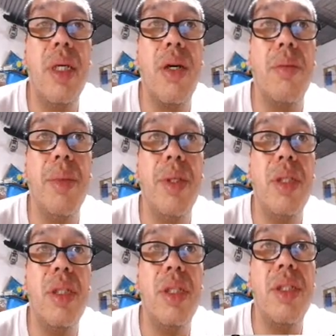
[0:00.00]

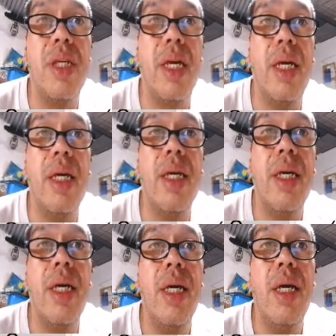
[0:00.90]
commodity's sake,
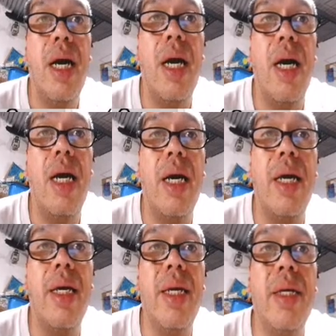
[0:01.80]

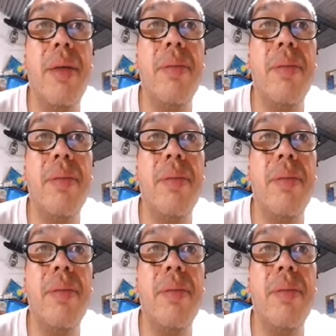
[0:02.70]
I